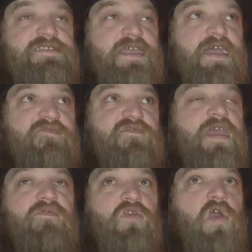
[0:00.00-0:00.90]
I've
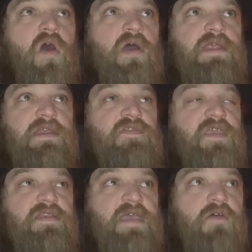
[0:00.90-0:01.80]
never caught
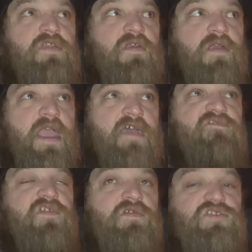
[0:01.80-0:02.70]
anything down here
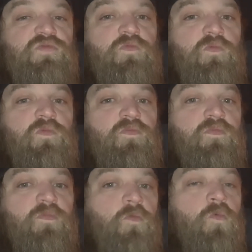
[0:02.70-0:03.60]
after it's
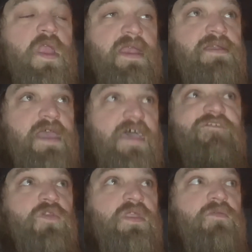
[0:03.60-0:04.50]
rained
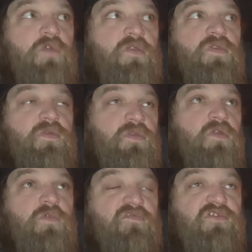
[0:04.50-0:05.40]
heavily where the
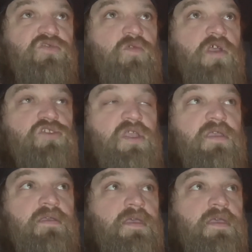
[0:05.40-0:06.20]
river is rushing.